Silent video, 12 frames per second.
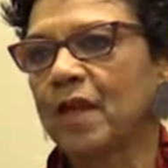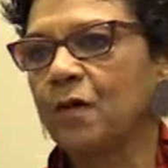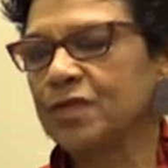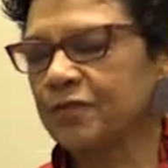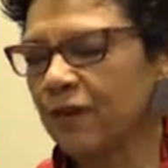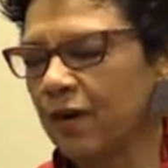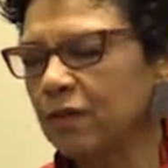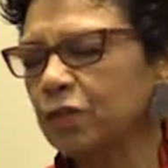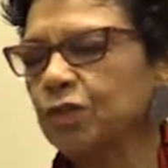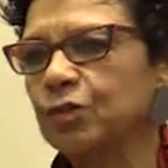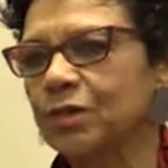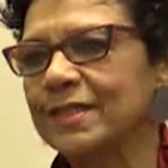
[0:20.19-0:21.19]
It's very
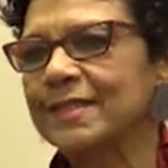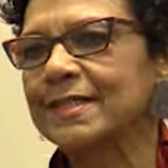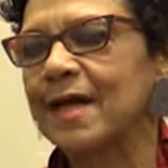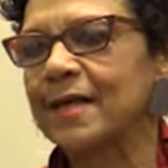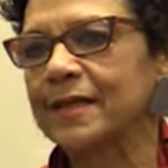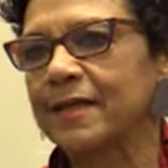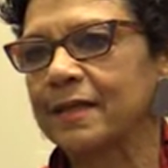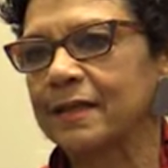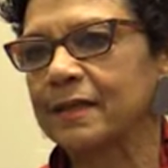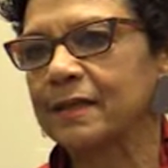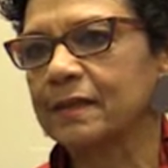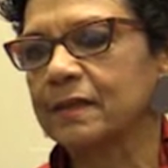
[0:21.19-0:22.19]
short-sighted.
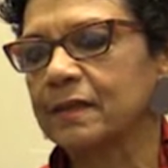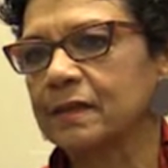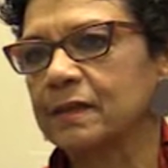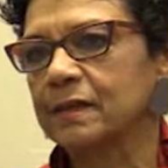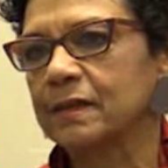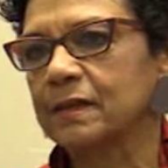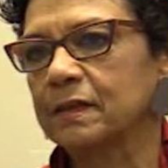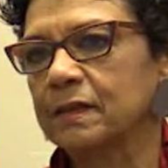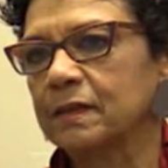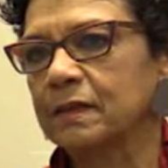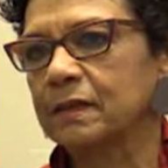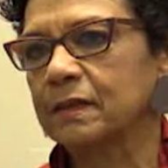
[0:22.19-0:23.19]
And
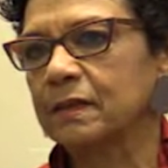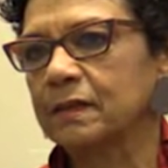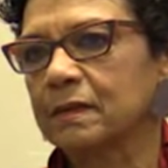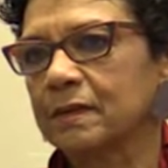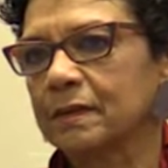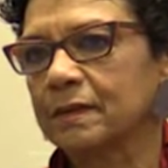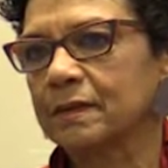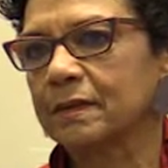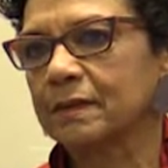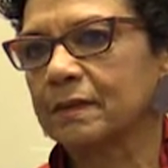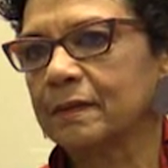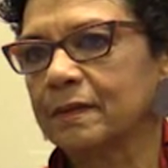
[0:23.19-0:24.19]
so what do you think
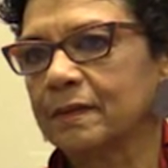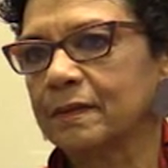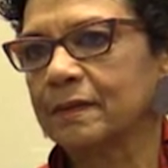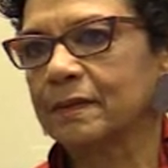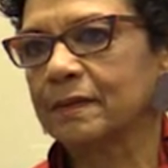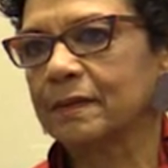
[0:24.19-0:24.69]
changes these